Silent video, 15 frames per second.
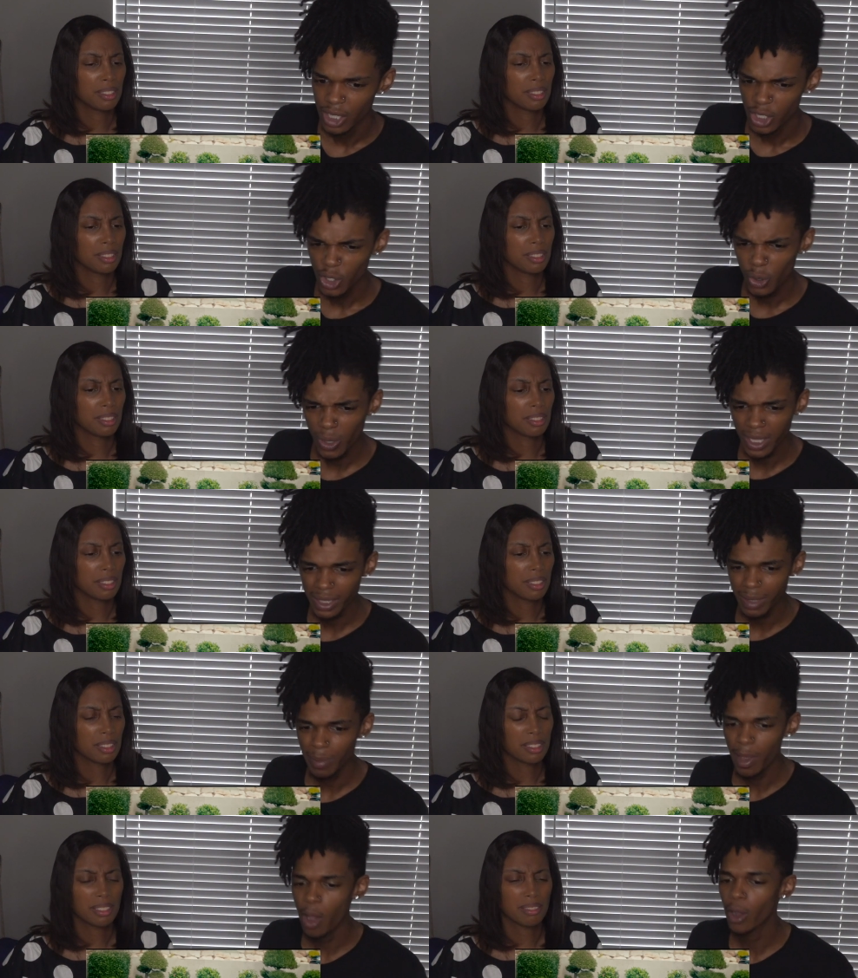Speaker 1: You don't
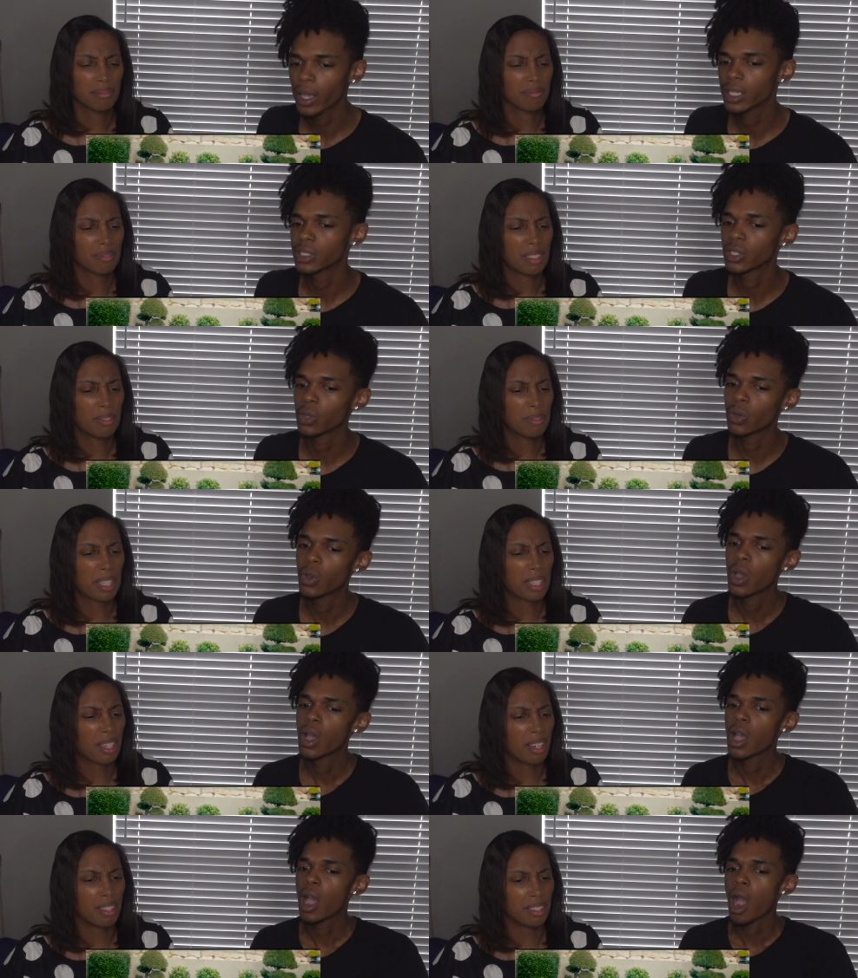like the ba- okay. So
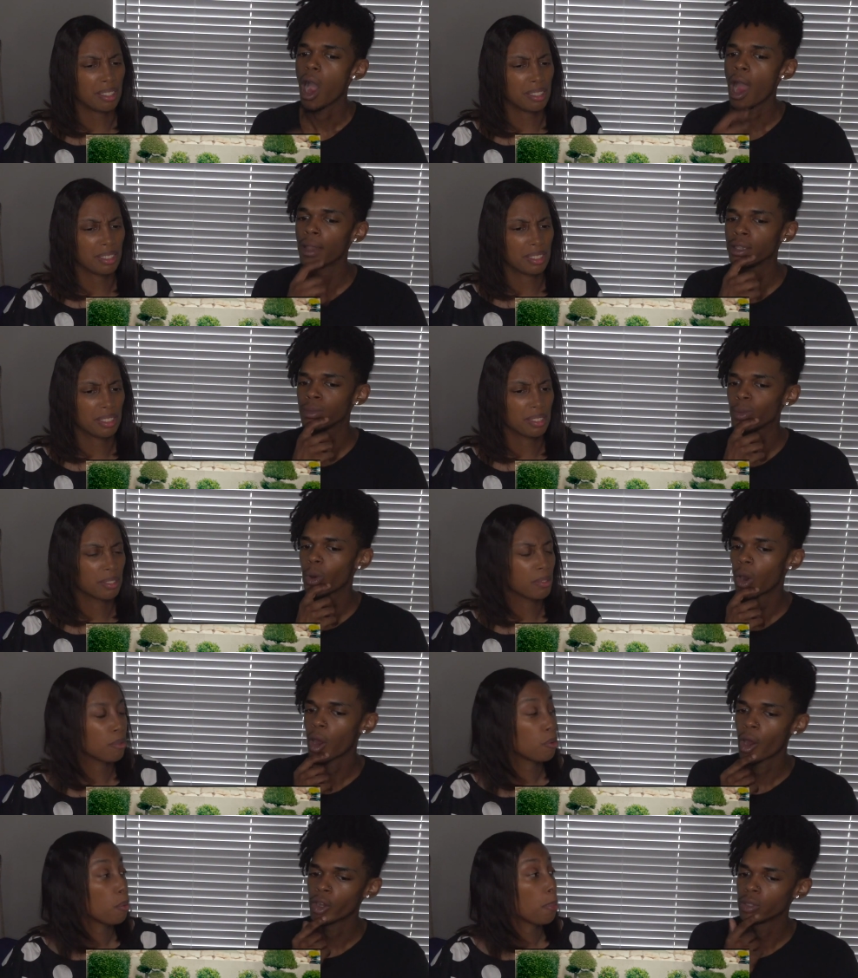like oh are you
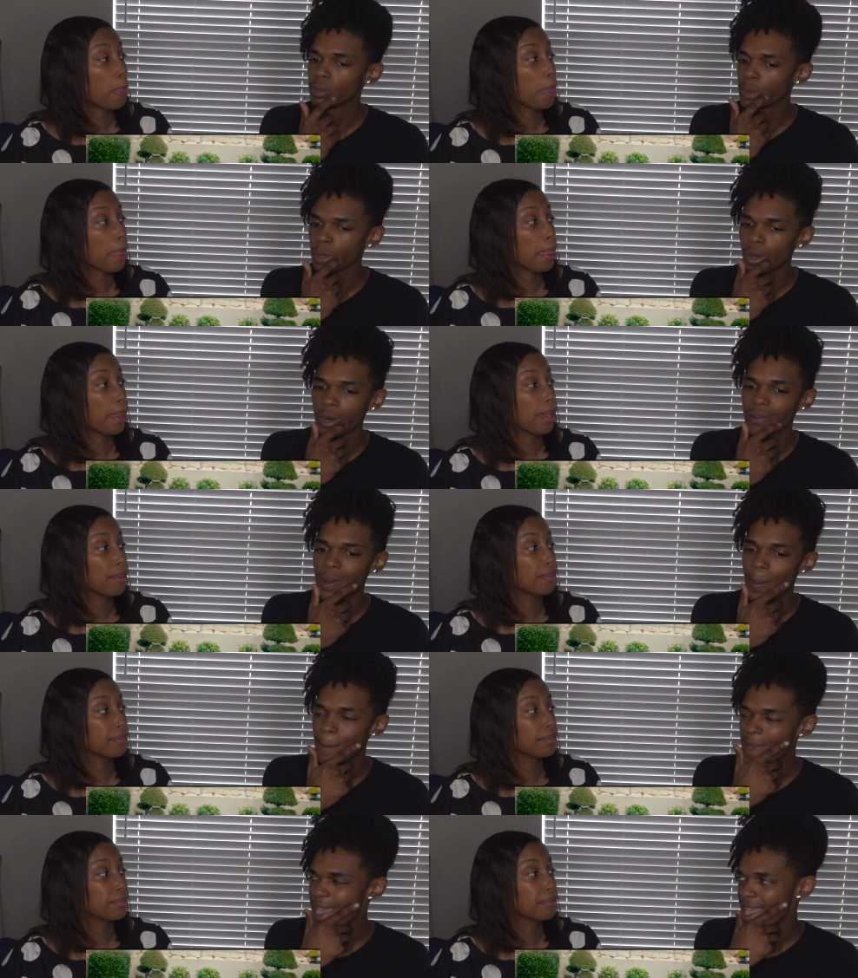more are you more of
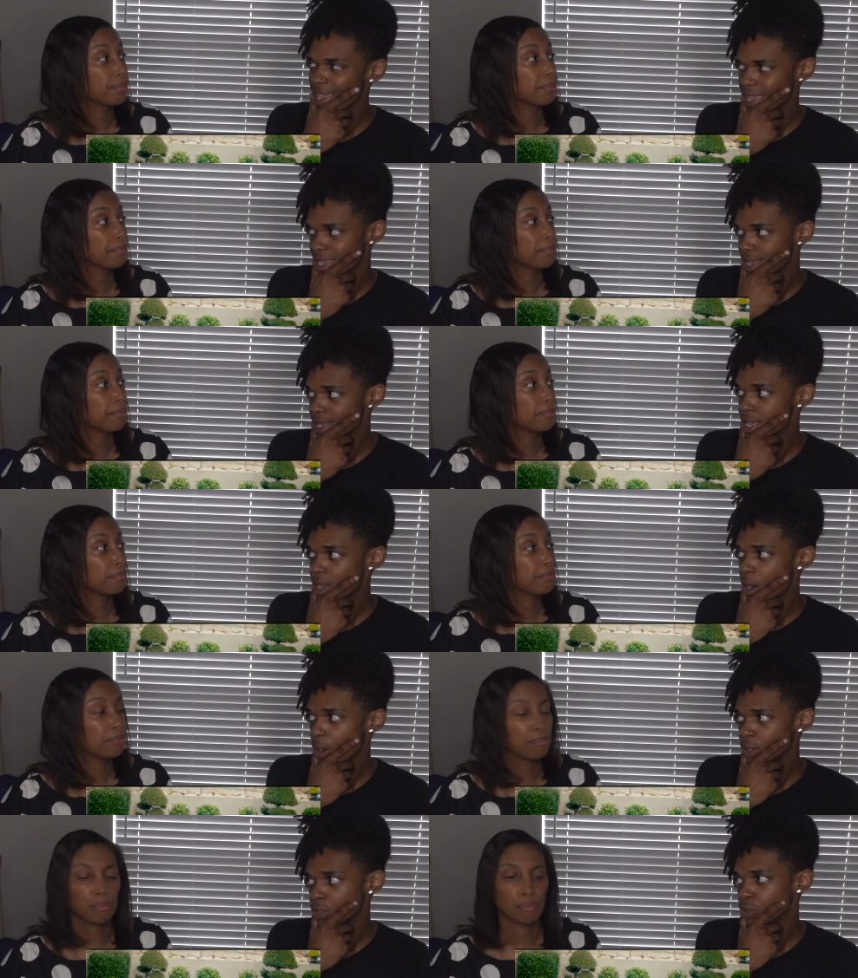a baggy?
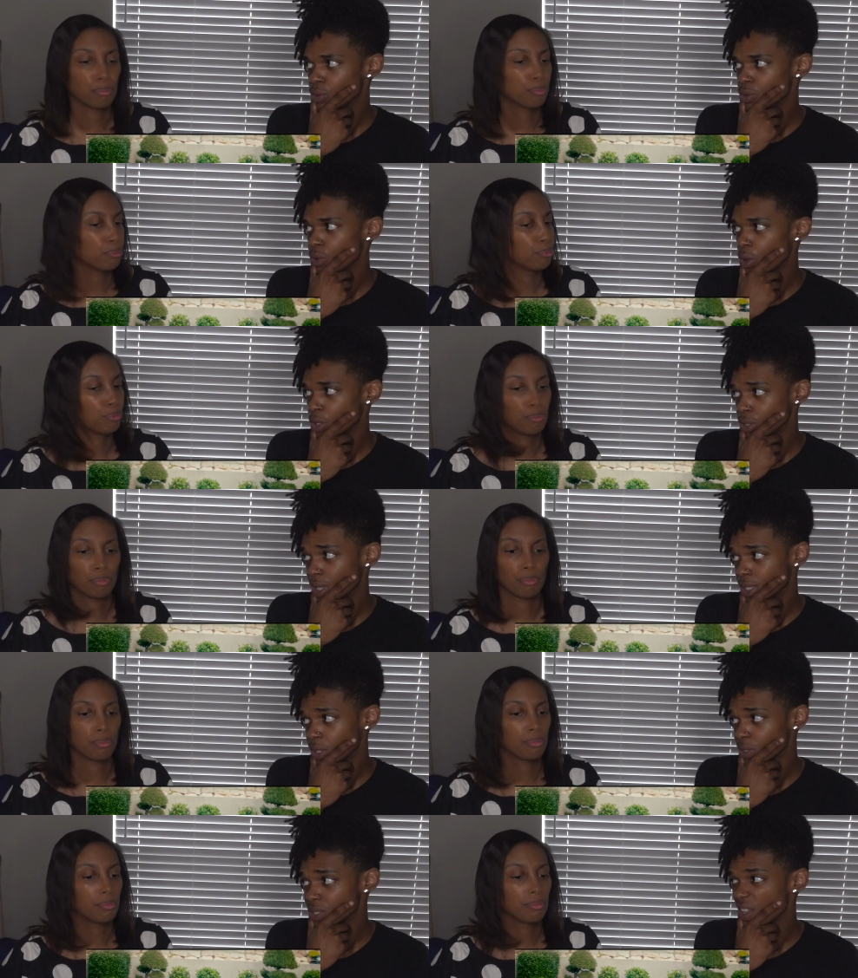Are you are you
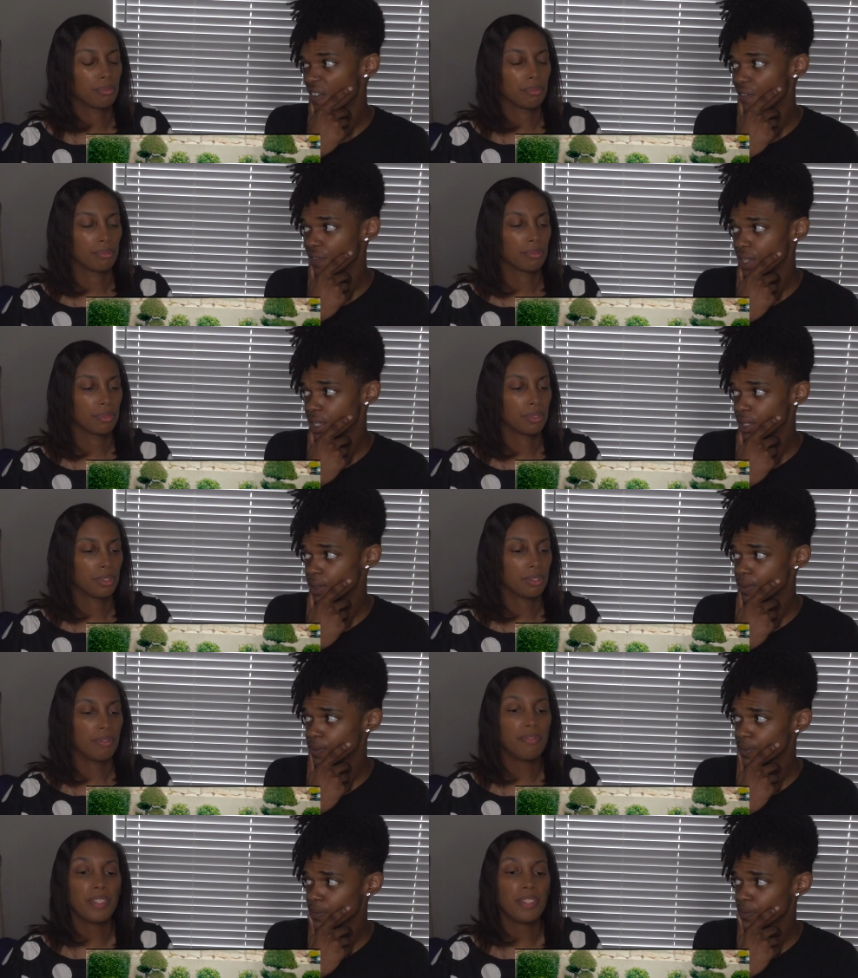like your stuff fitted?